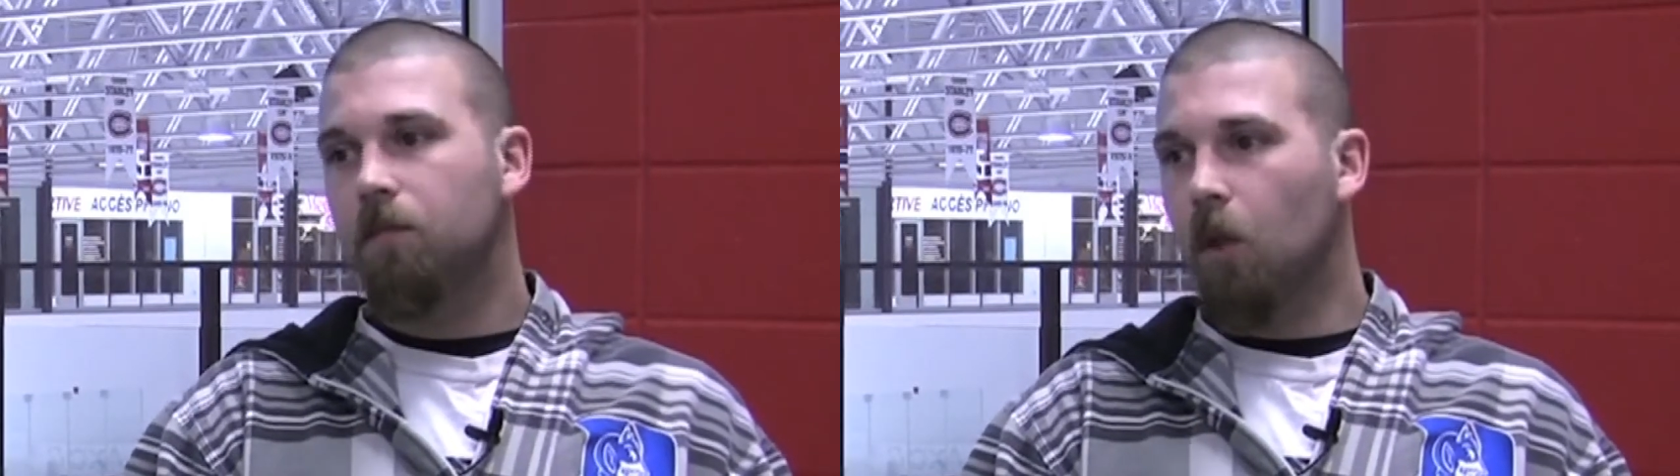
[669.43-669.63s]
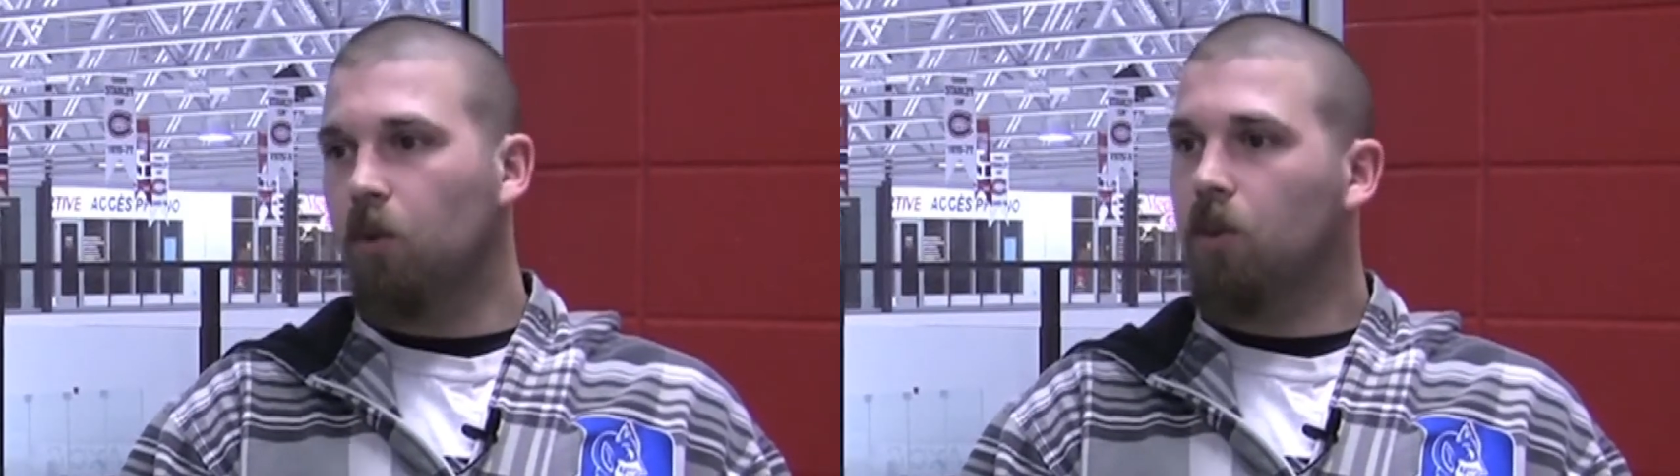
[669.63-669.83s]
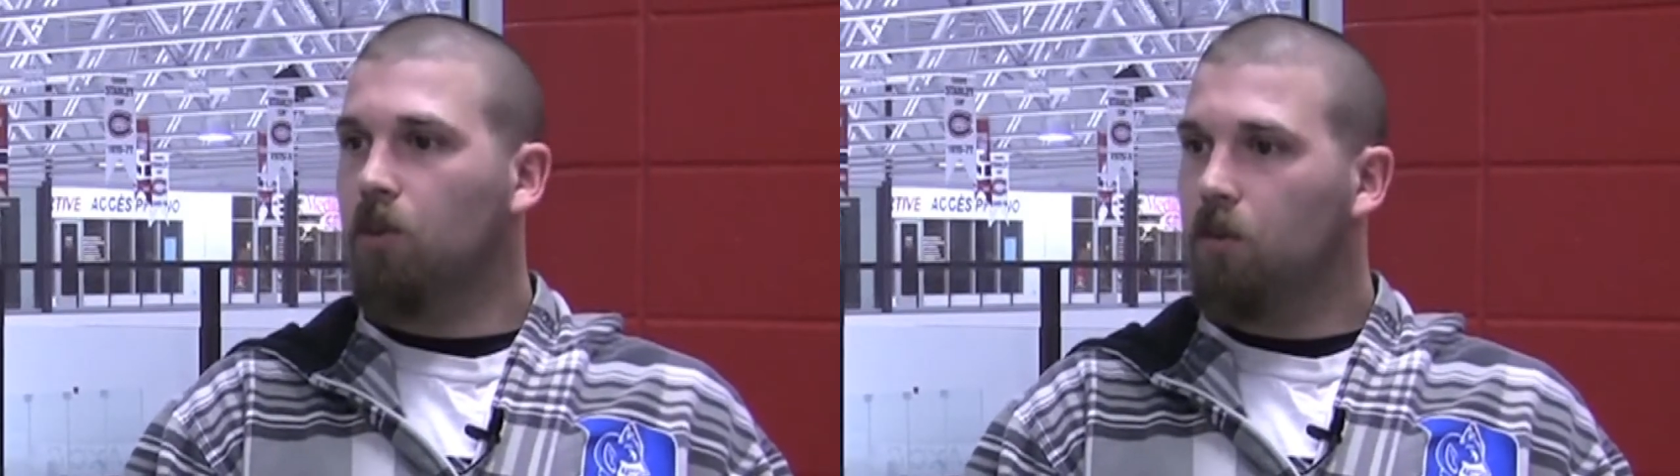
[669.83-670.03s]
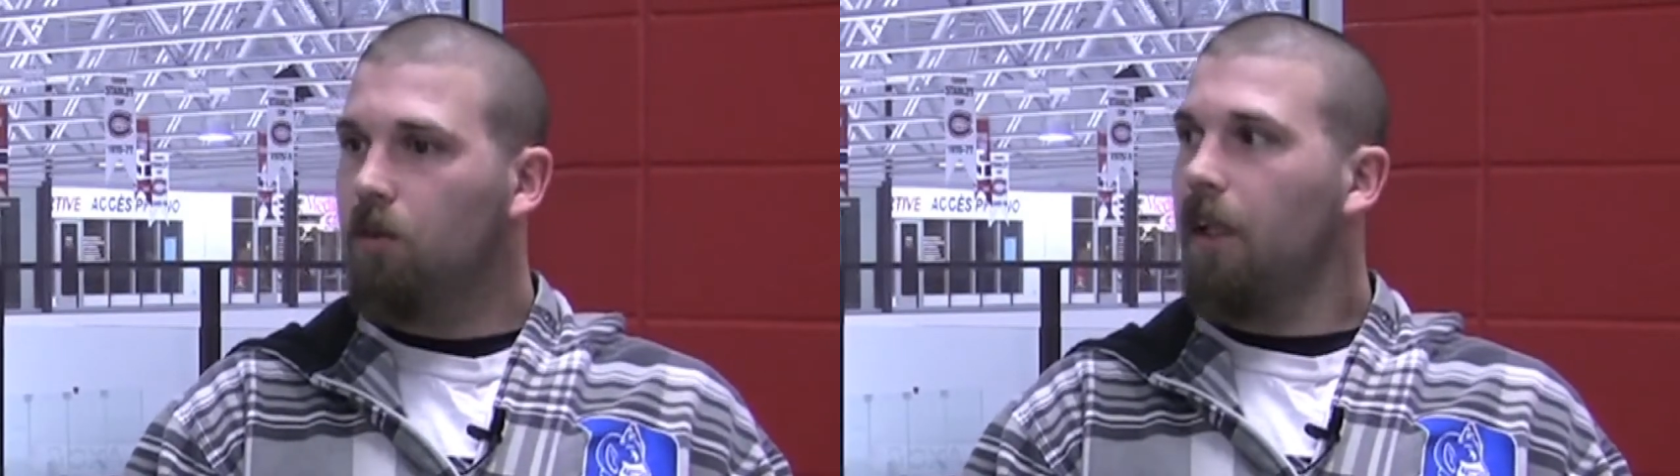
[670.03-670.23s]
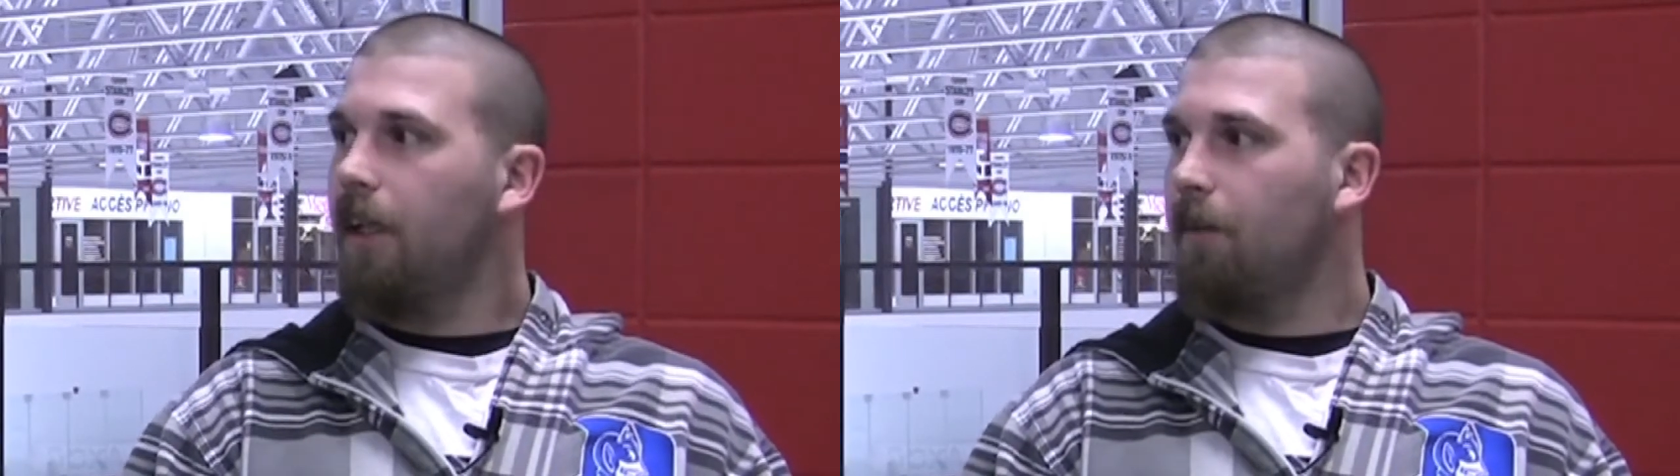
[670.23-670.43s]
those
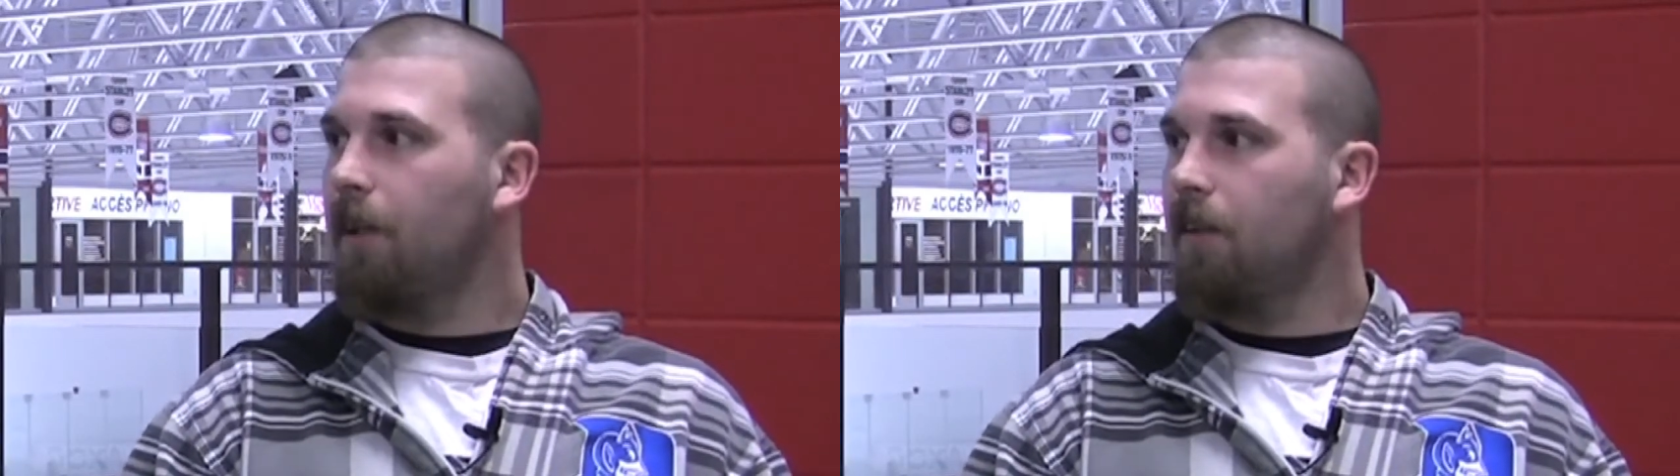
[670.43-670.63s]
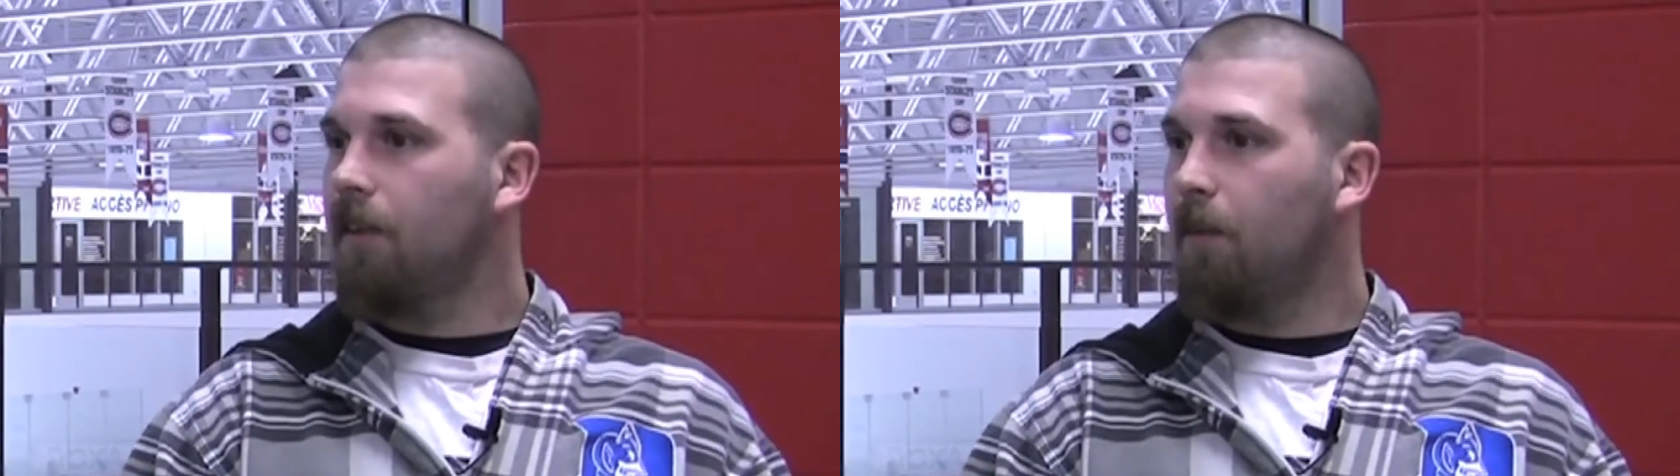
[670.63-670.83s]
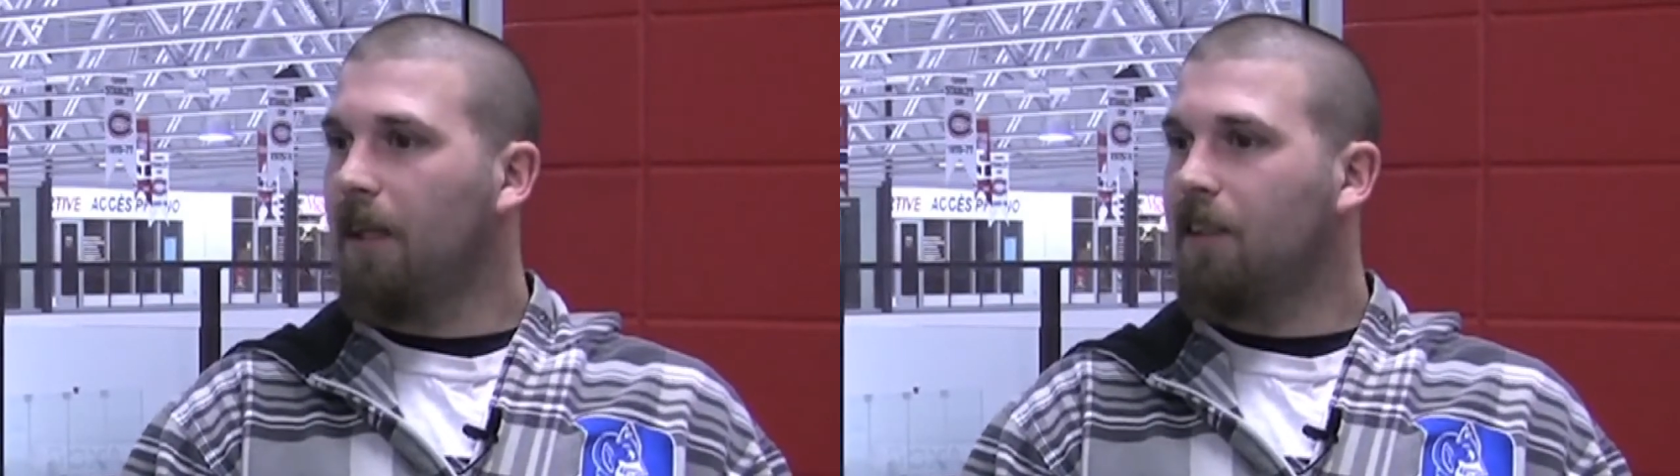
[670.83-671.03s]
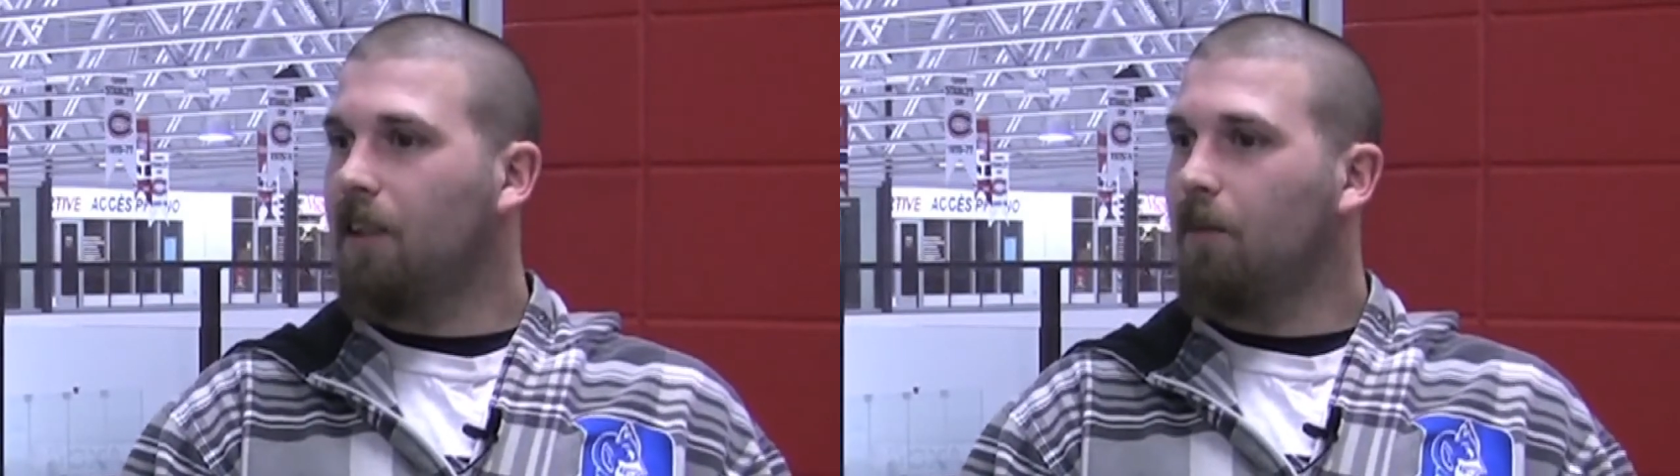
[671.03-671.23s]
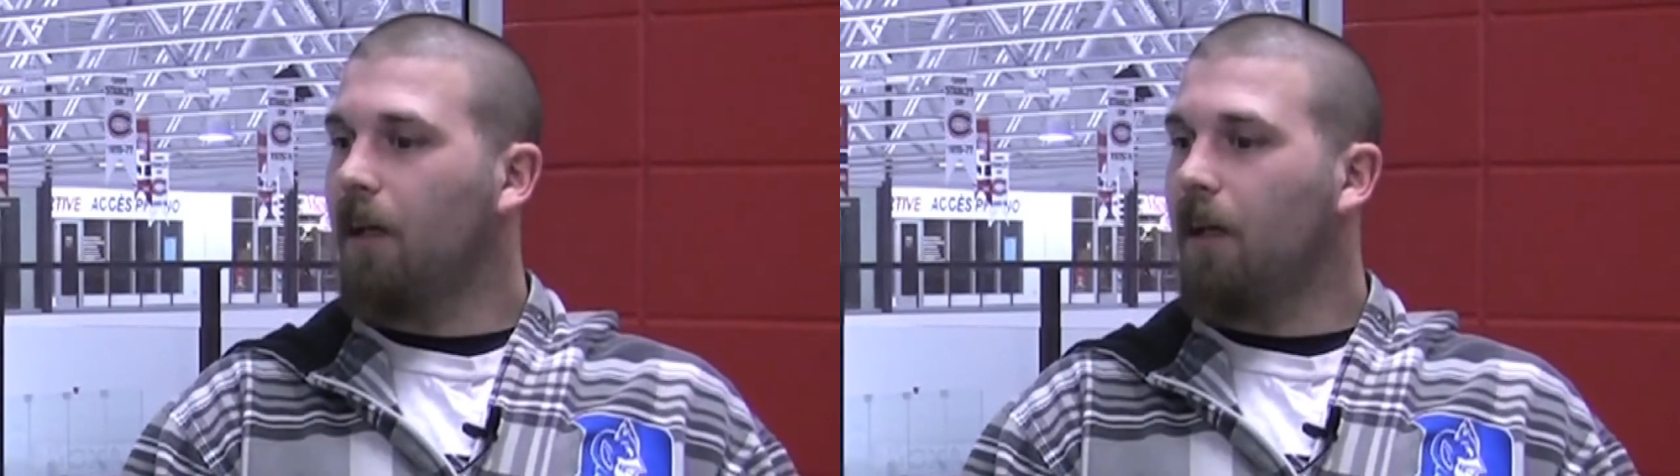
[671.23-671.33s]
two, they're basically